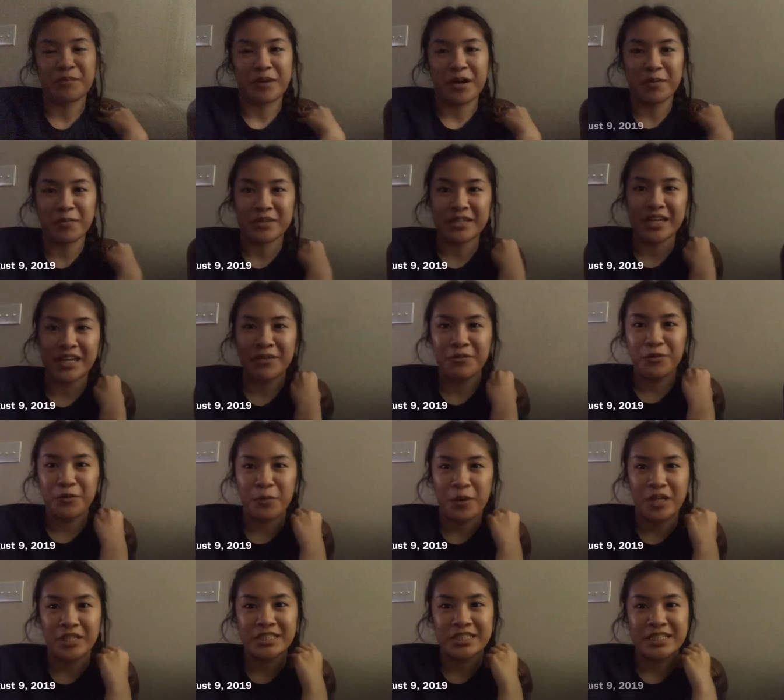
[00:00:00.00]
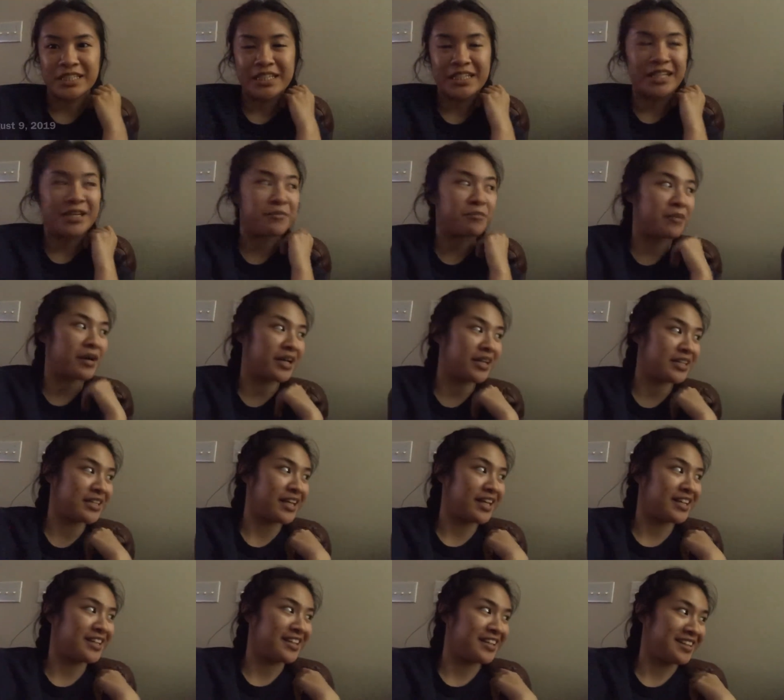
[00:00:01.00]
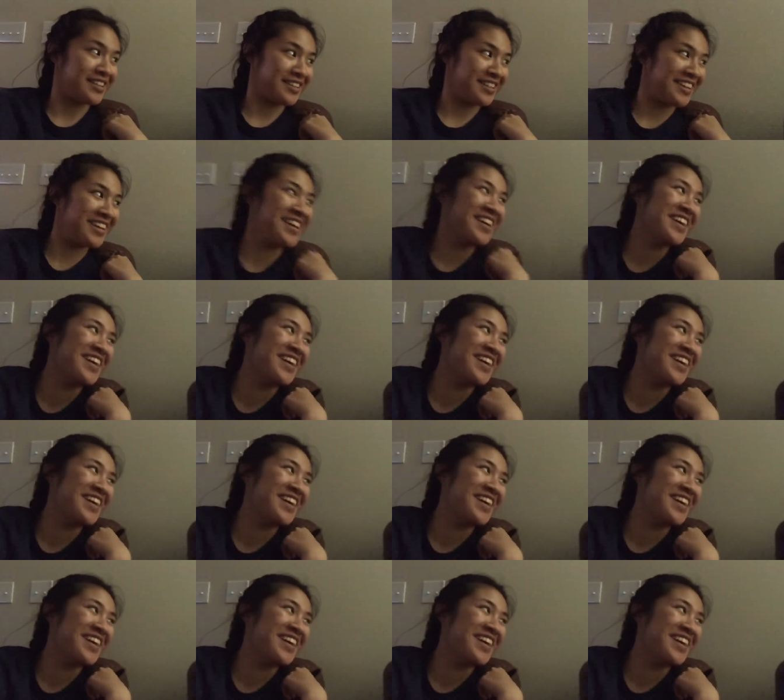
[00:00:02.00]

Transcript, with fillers: mom and I were watching Maalaala.